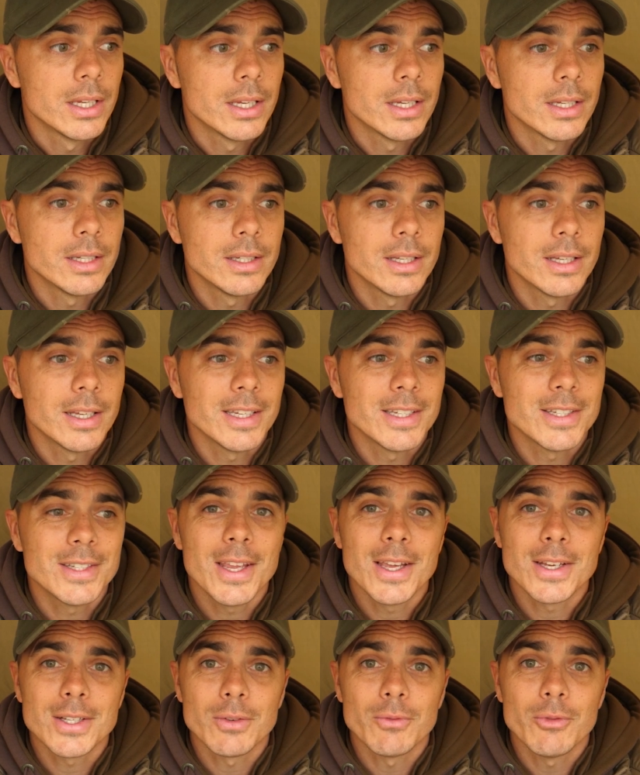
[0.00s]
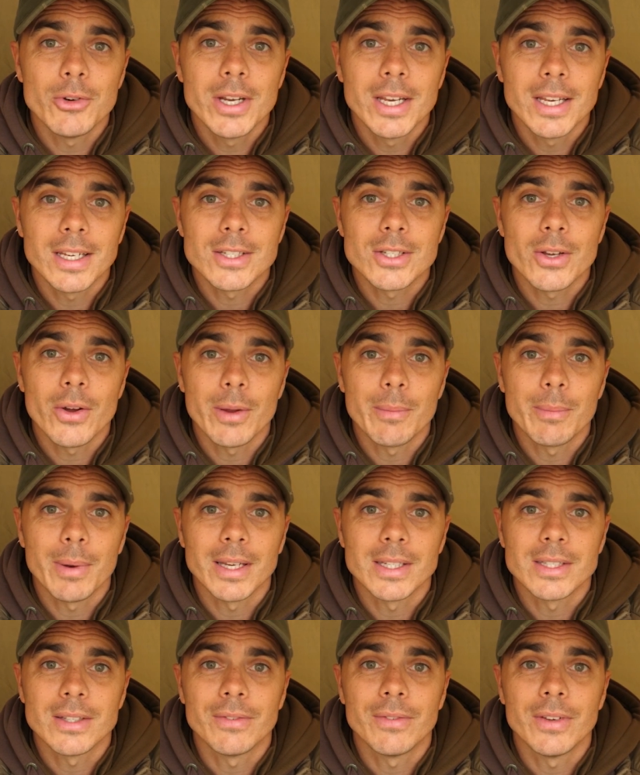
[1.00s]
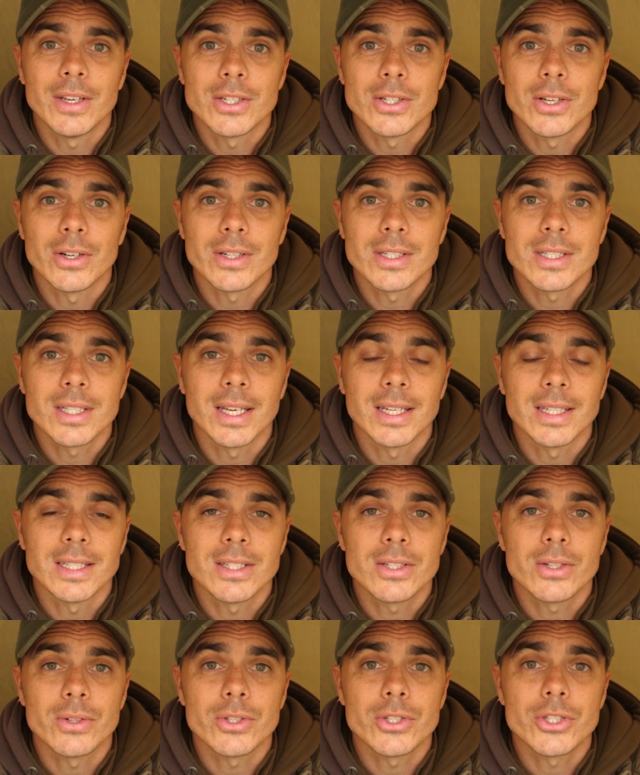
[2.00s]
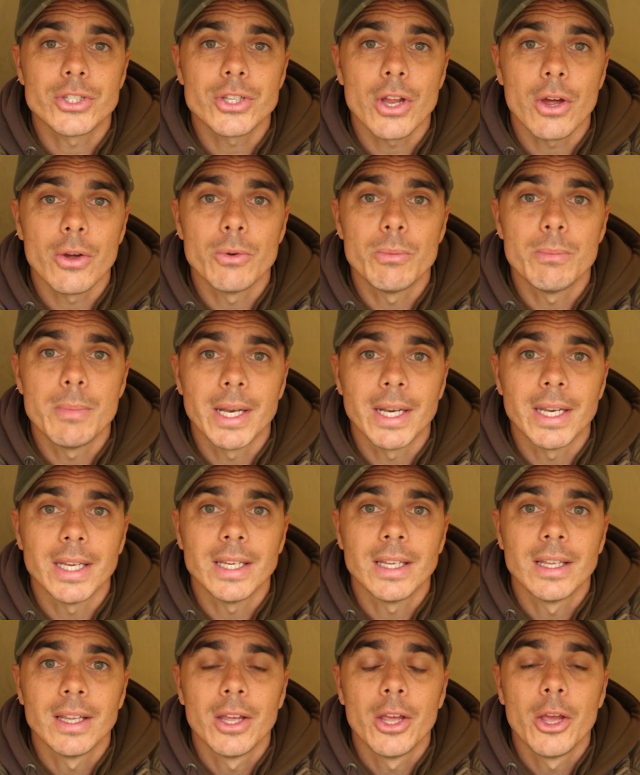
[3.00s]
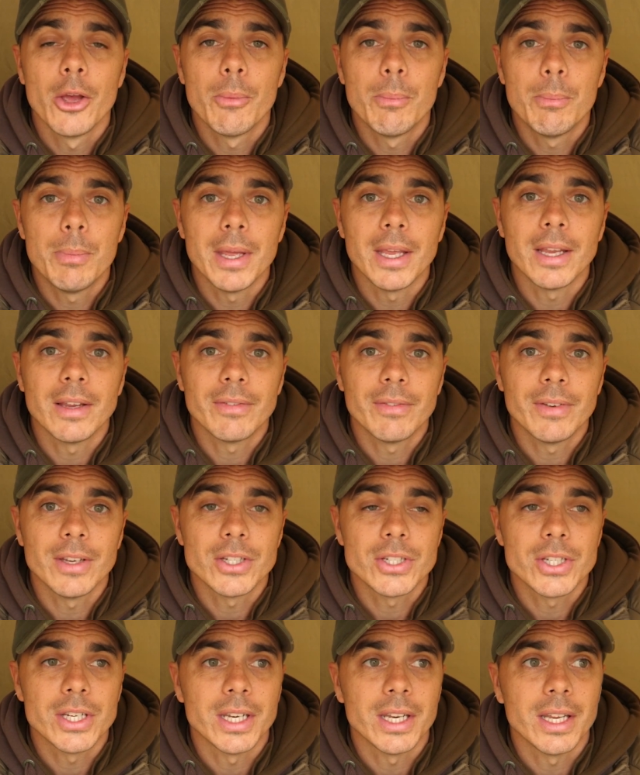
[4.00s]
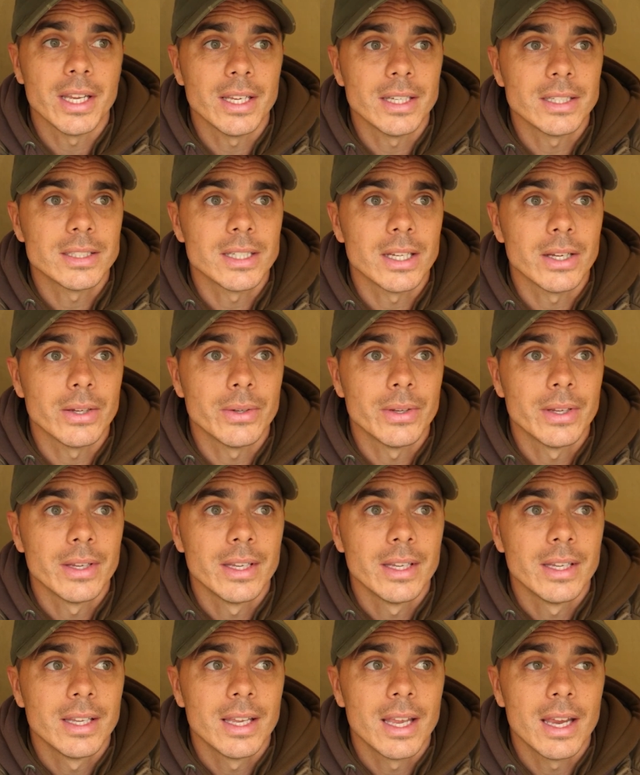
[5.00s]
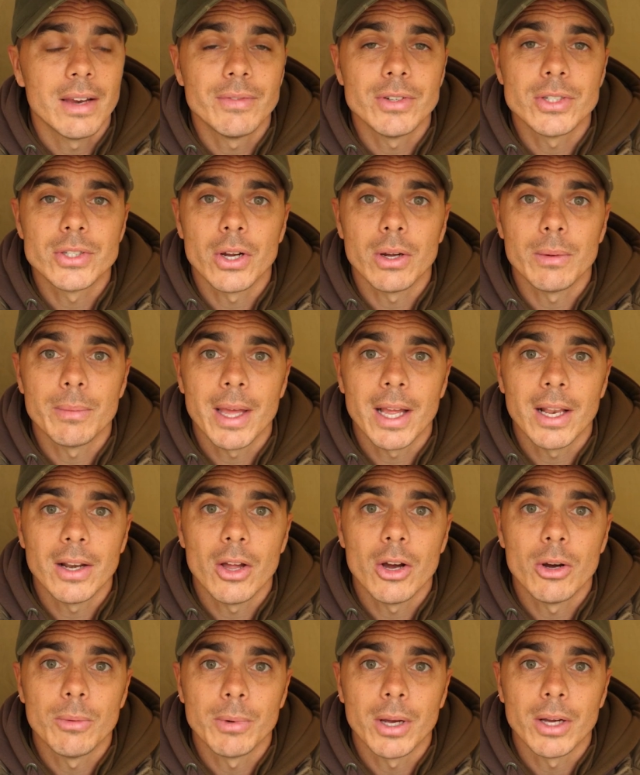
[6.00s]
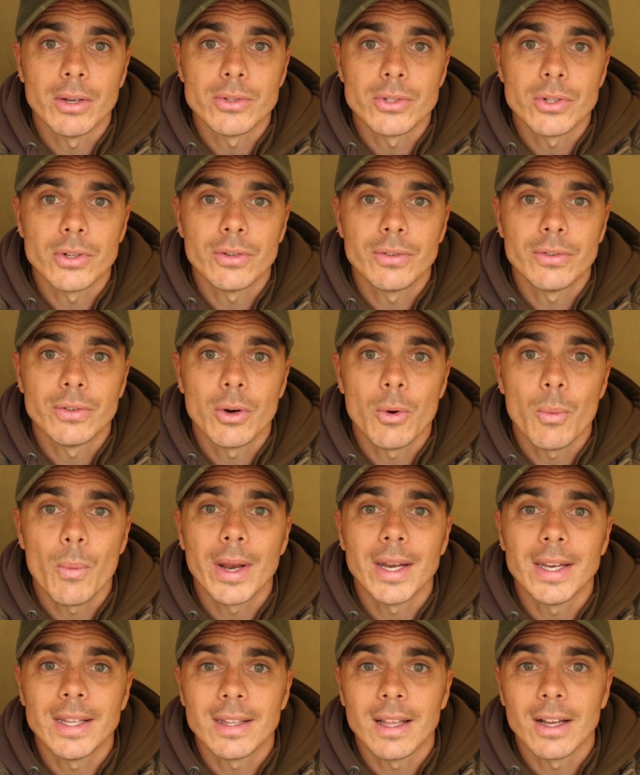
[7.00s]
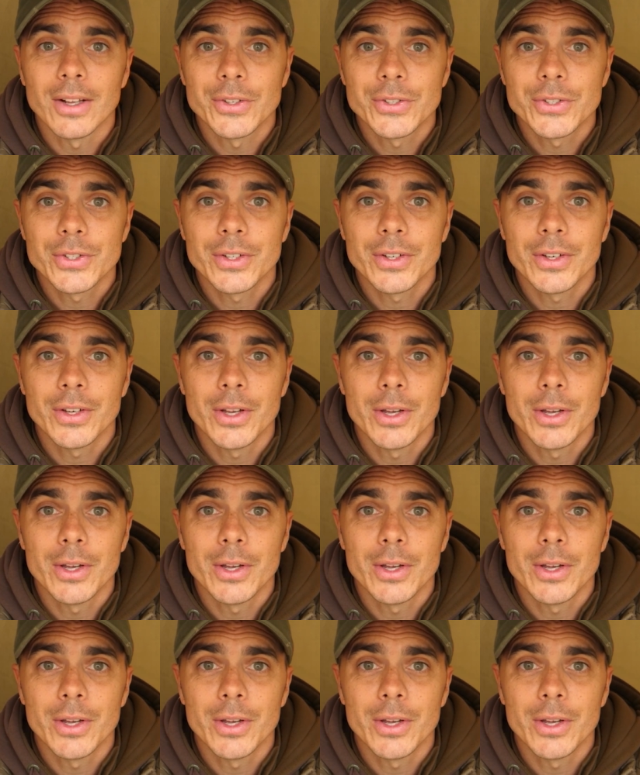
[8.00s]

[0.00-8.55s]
And yeah, it's a really exciting place to fish, like I say, because it's got so many big fish in here. So every time that alarm goes off, or when it does,